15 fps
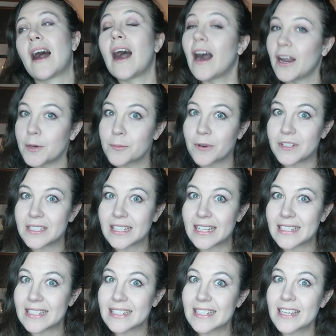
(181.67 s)
a harder
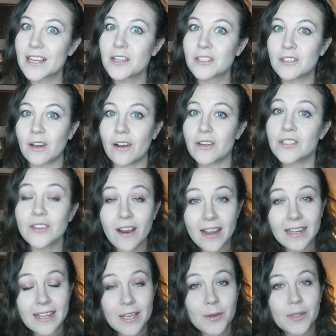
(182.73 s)
process. So
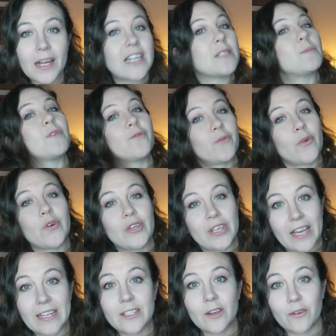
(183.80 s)
try and equalize before you
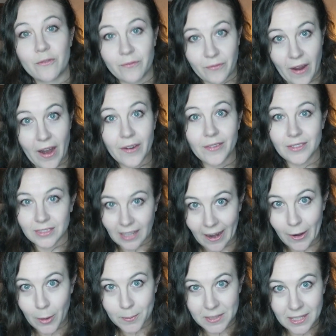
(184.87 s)
get to your final
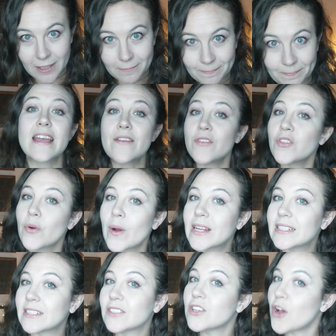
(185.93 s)
diopter. Even though
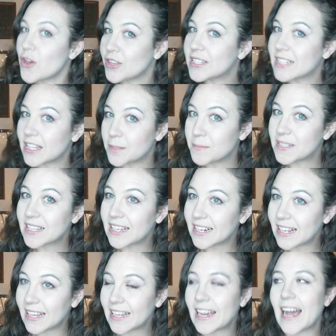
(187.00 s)
I didn't know this at the
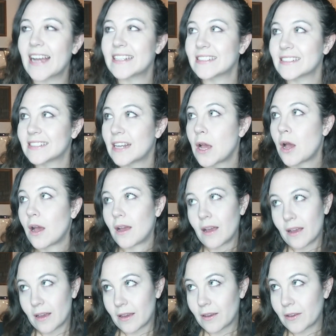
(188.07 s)
beginning, I didn't
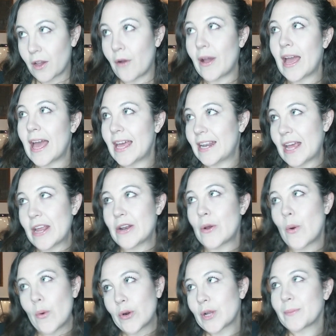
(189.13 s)
go ahead and
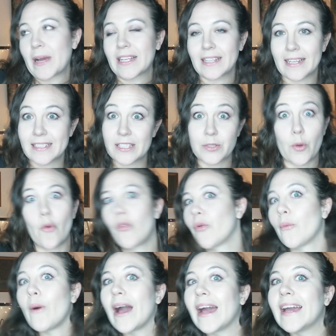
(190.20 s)
order my glasses all
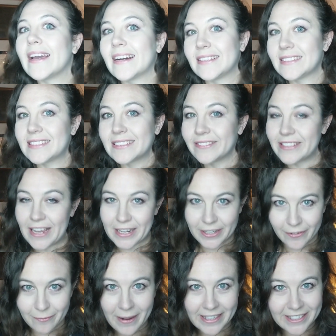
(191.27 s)
the way until the
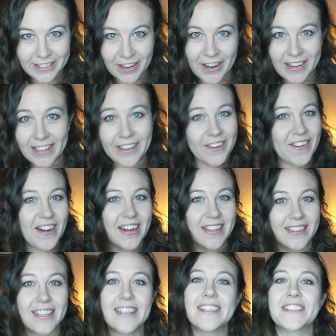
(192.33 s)
end of my journey or
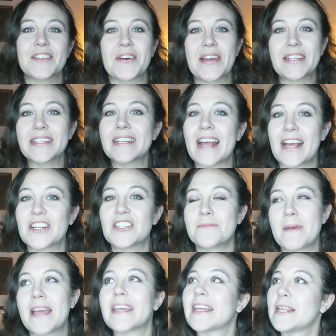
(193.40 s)
anything, so I didn't
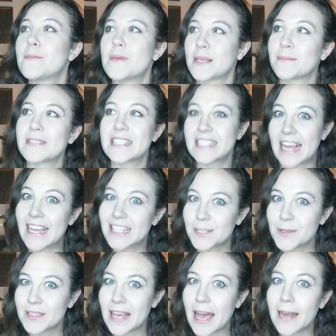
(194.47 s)
actually make any big
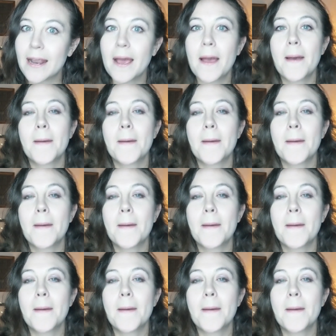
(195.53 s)
mistakes with that,